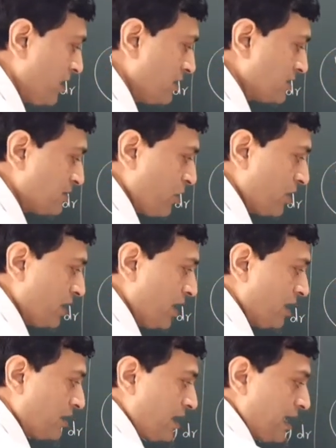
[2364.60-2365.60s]
small
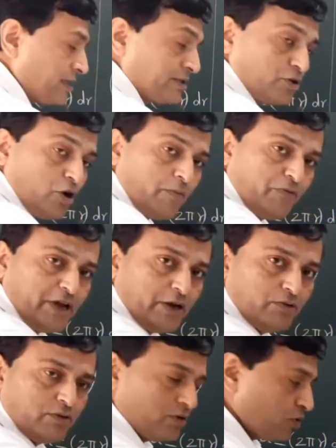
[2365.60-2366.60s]
r as top
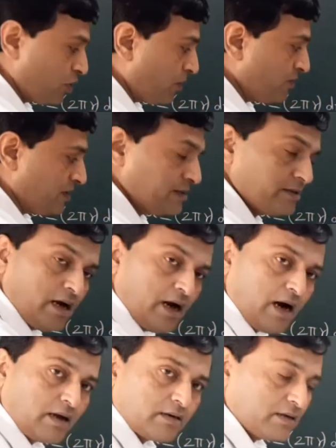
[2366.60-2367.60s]
value, top is
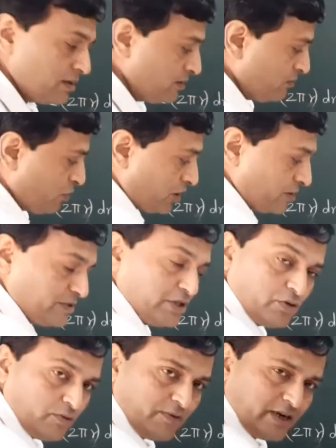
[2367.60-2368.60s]
r, bottom
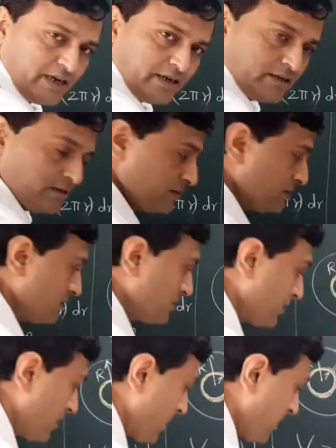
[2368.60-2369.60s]
0, forget it,
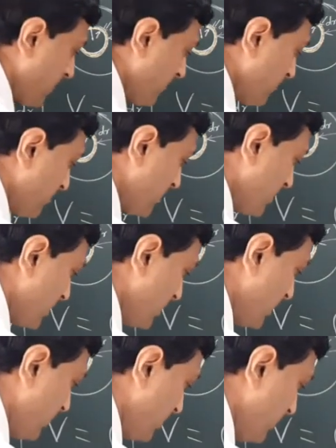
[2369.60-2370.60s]

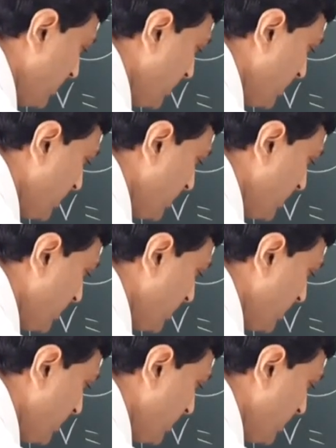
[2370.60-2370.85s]
it will be